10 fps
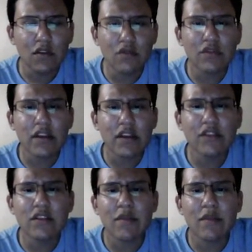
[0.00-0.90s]

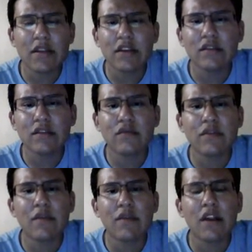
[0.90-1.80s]
Cutaneous leishmaniasis
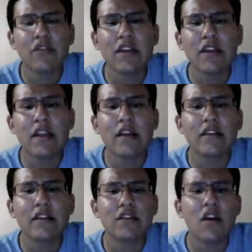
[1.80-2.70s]
with paranoid
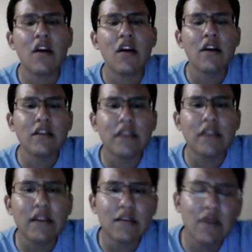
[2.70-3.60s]
lesion.
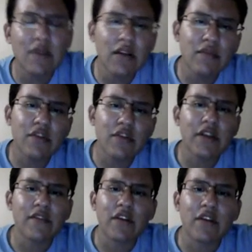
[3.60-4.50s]
They typically
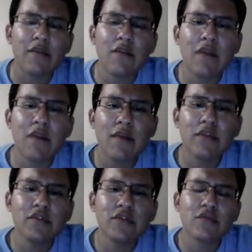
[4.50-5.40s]
progress from the mild
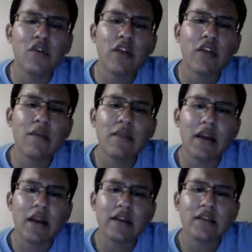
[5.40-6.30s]
puffles to nodal
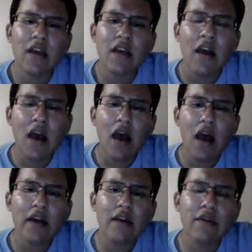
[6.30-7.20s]
plaques,
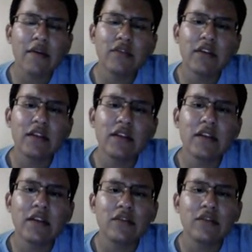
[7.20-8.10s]
and eventually
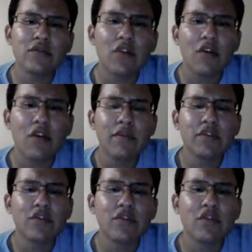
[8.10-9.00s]
lead to open
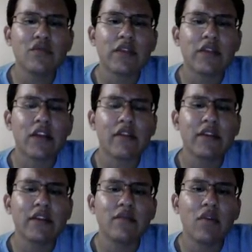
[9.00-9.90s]
sores with a
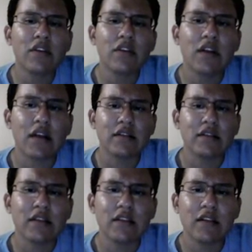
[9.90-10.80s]
raised border and a
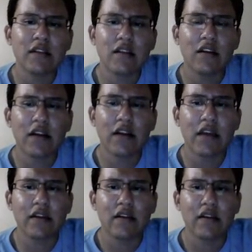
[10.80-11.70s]
central
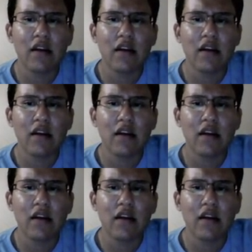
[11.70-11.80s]
crater.